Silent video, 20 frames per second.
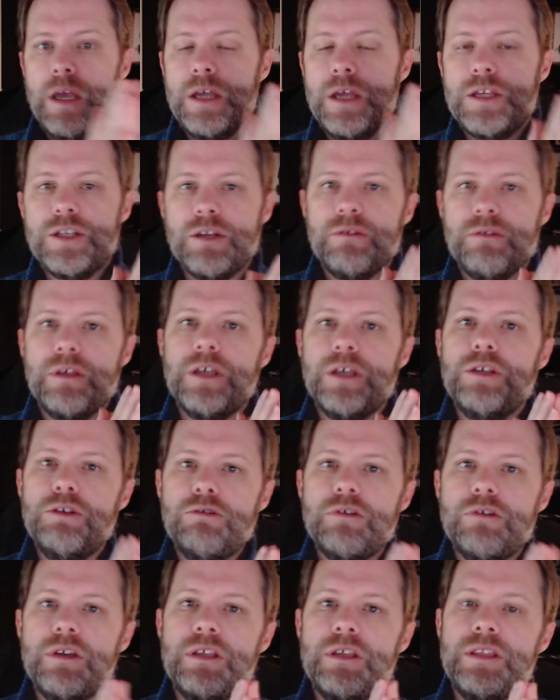so that
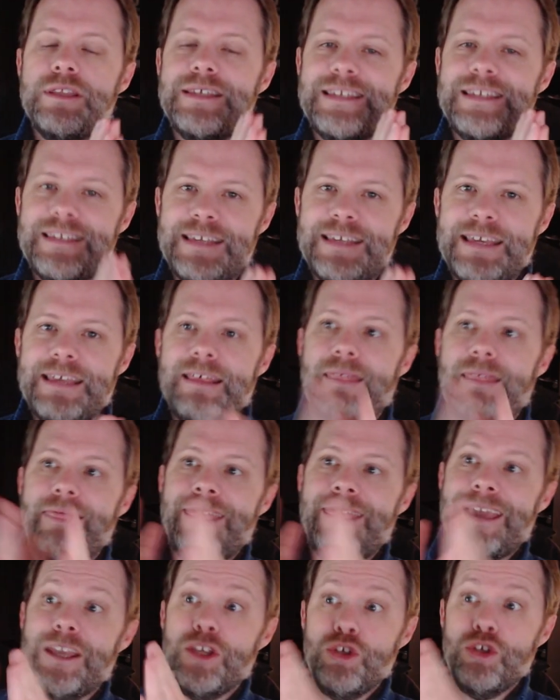you can see
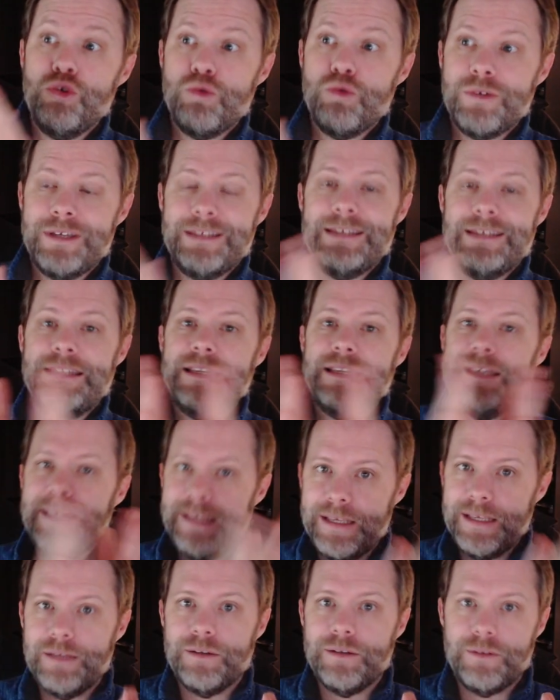that you can
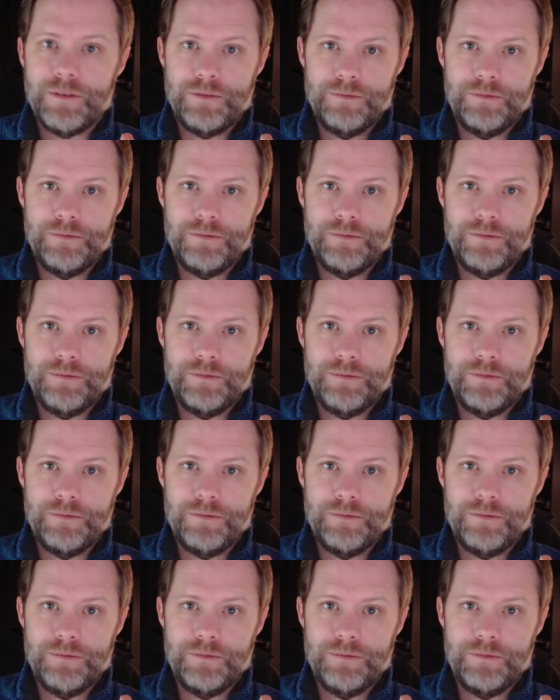heal.